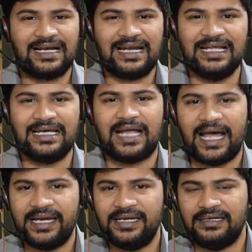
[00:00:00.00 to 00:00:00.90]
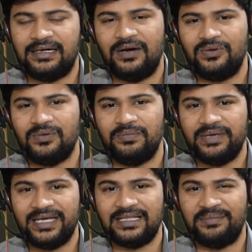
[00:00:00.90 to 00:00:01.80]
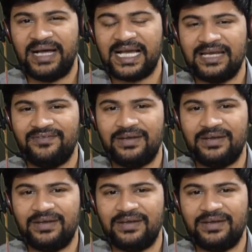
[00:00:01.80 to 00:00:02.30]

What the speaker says: clear idea how to make the backend